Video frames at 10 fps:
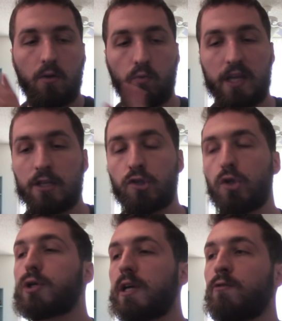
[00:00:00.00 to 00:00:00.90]
He is
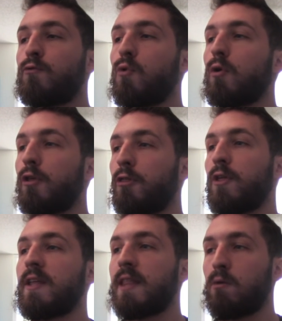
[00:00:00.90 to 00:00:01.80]
looking for the
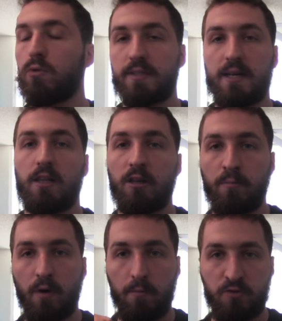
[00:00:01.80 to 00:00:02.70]
thing that will tell
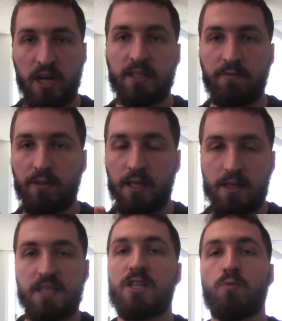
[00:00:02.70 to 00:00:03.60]
him objectively,
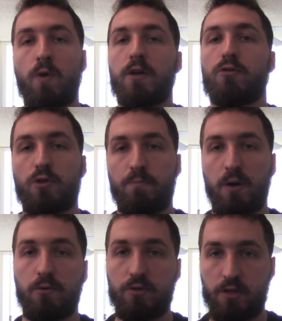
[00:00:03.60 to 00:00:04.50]
this is what you're
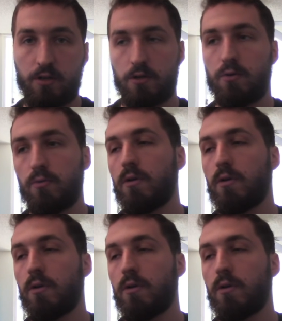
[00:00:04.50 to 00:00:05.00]
supposed to do.